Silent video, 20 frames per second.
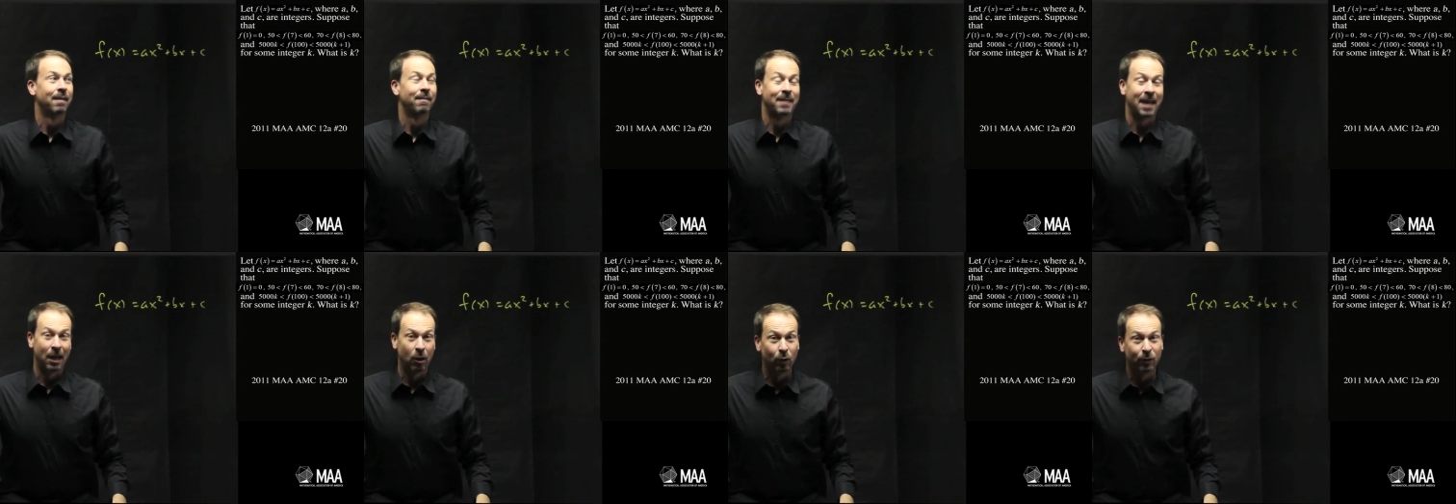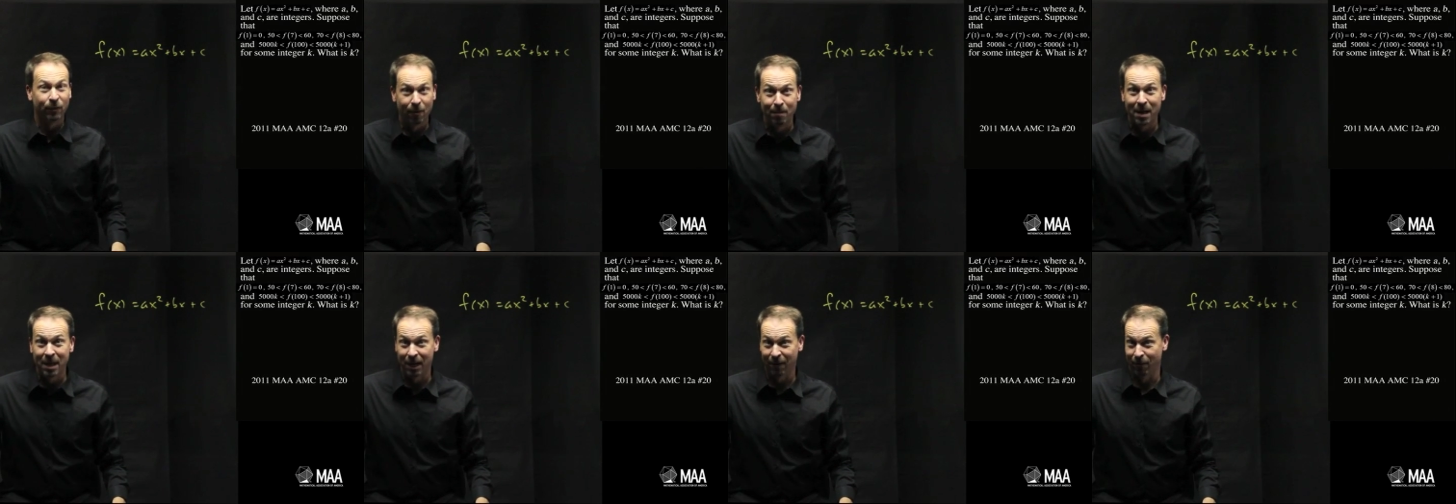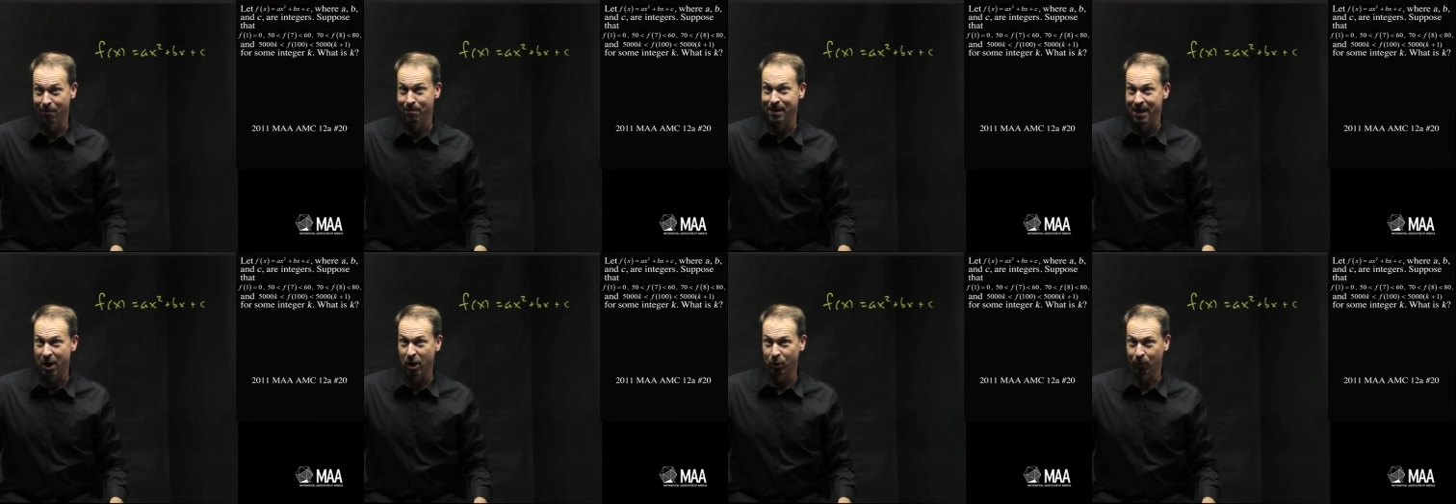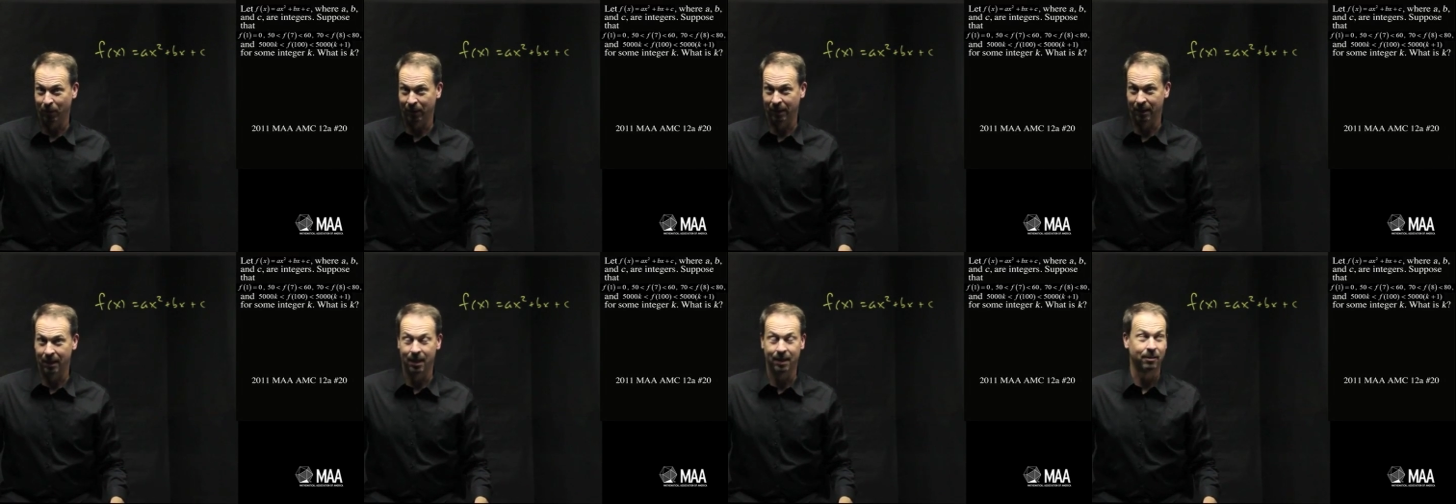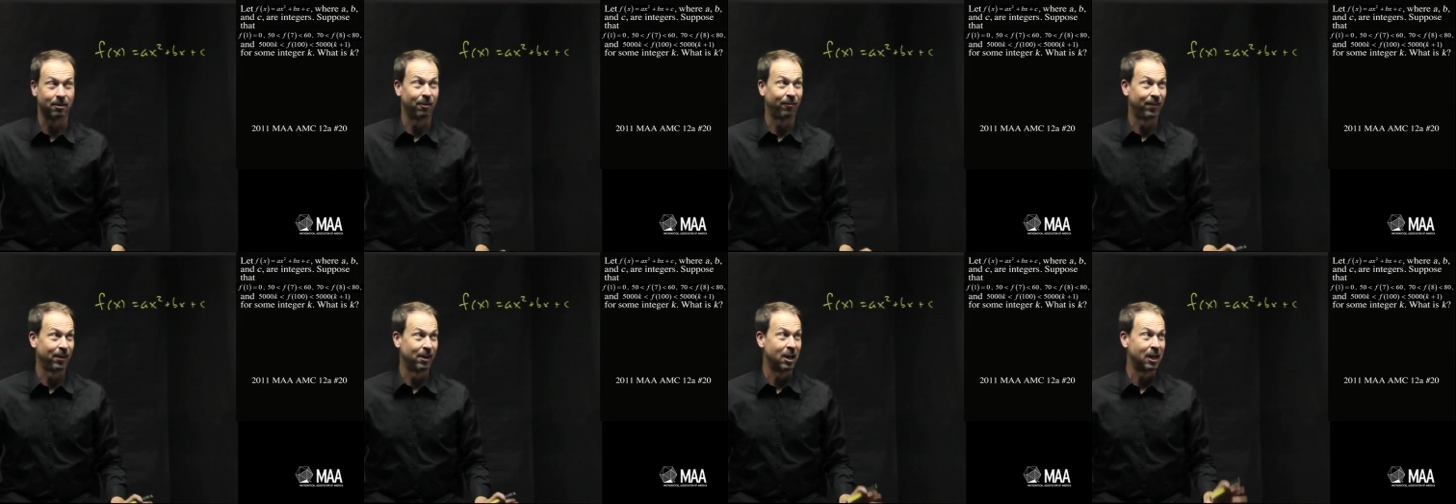That looks familiar from an algebra class, so
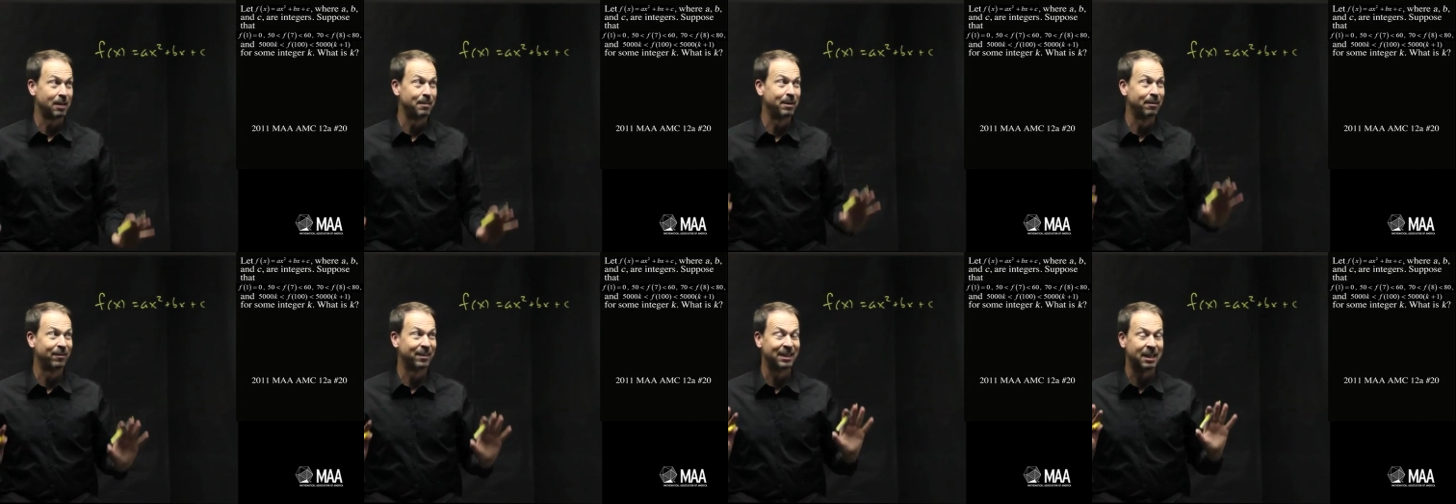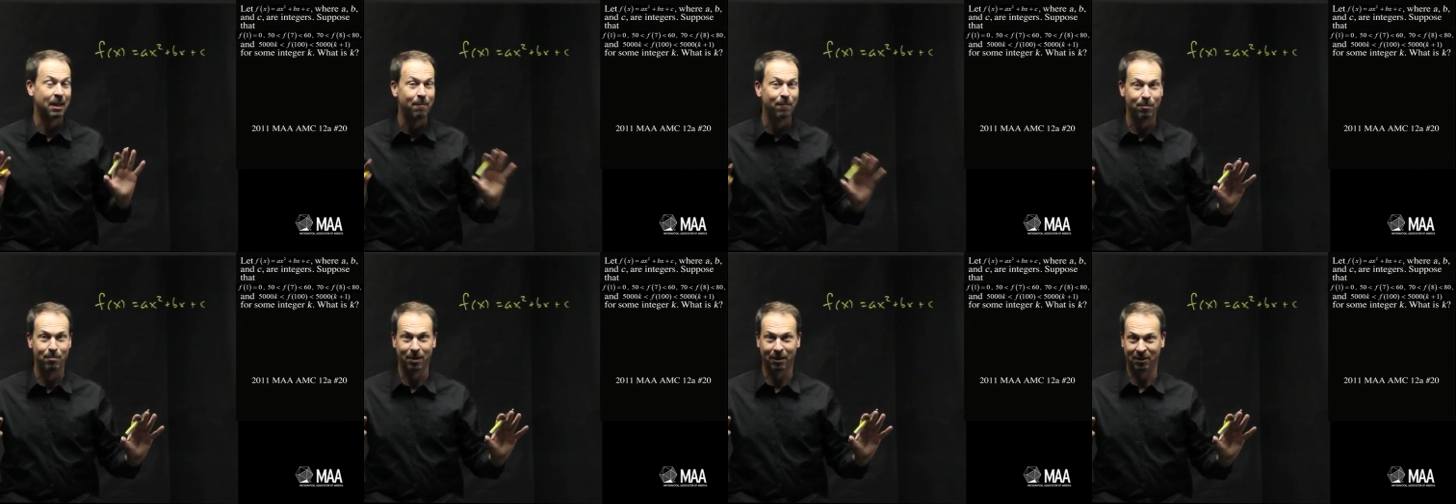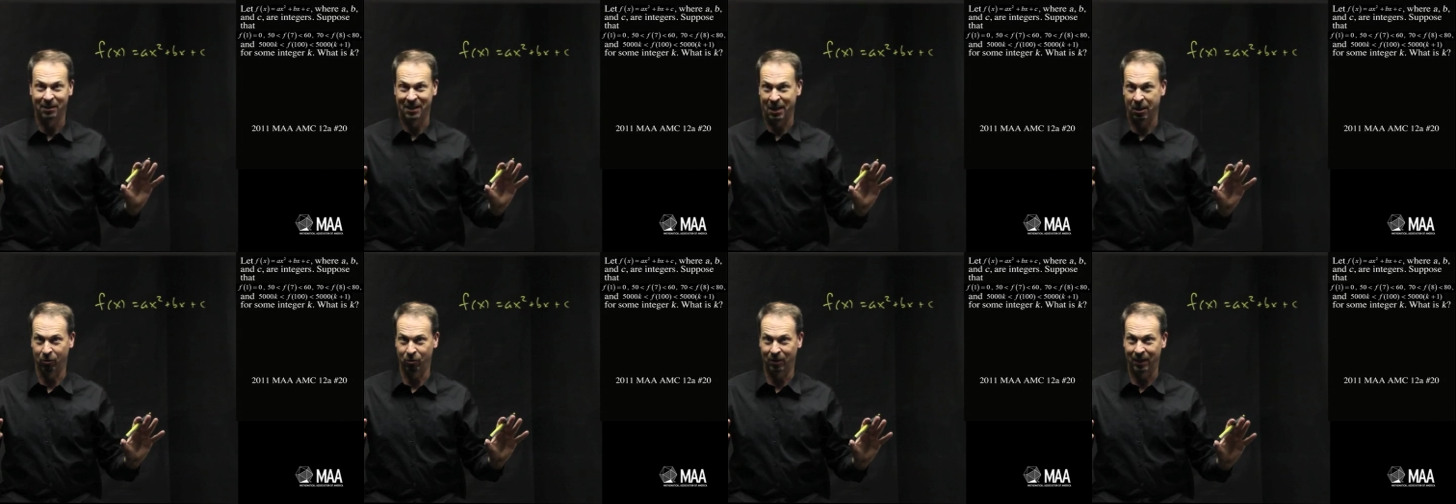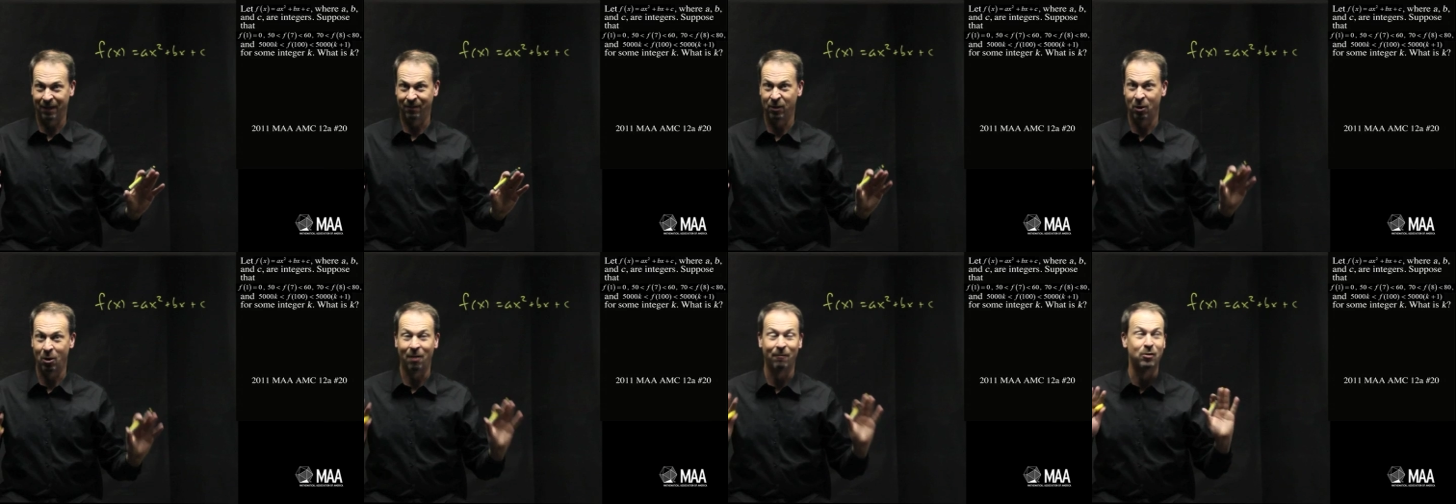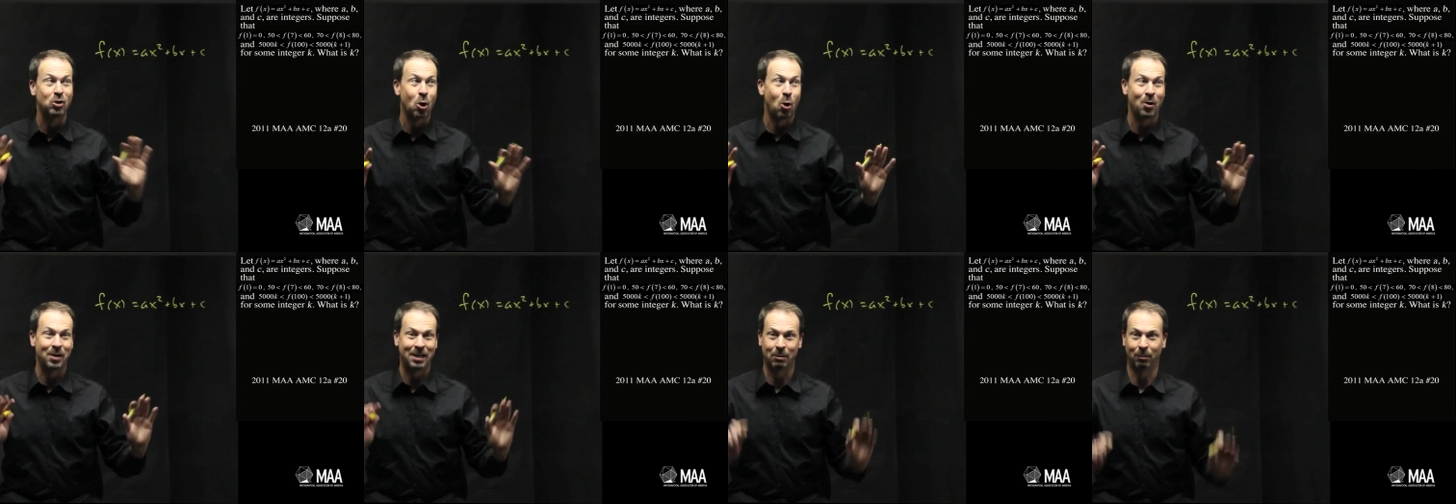I feel like I'm in some familiar territory, even though I have
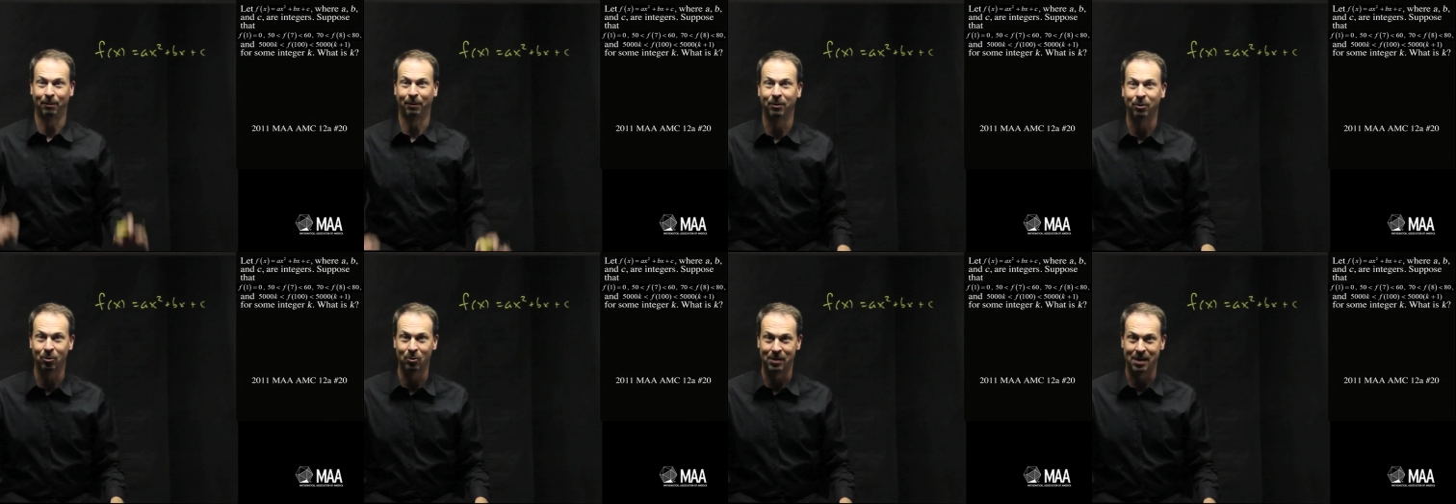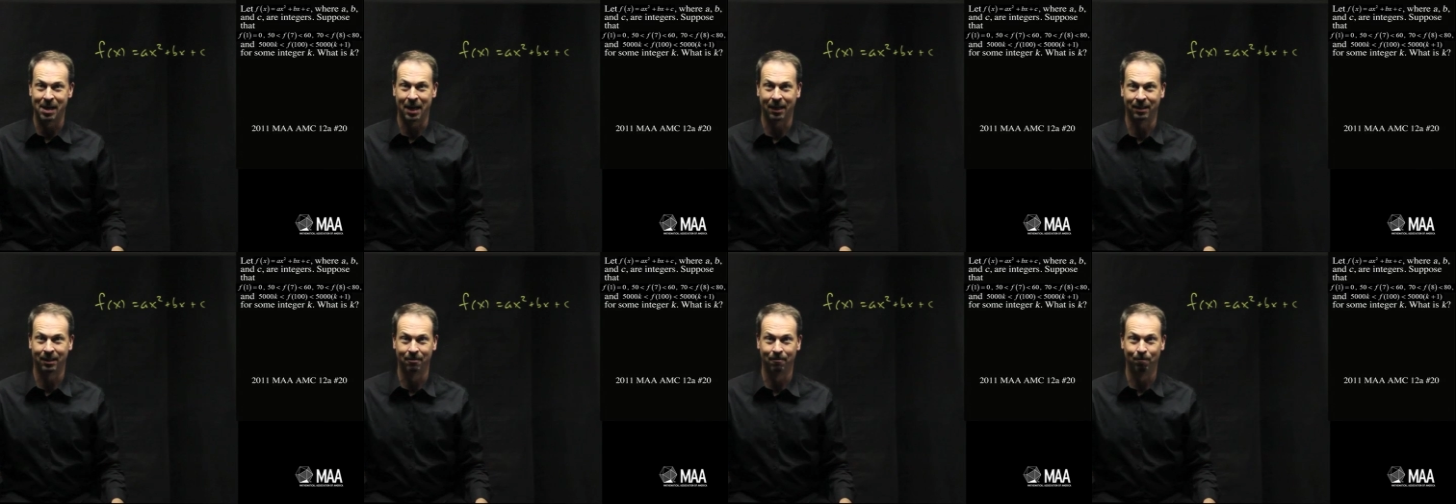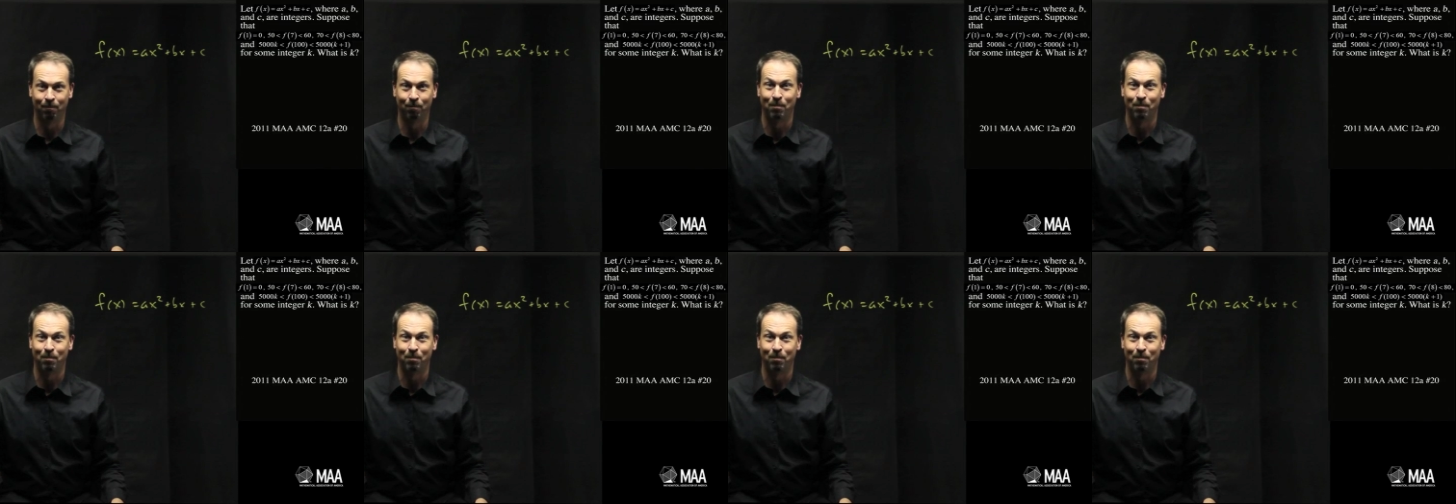no idea what I'm doing next.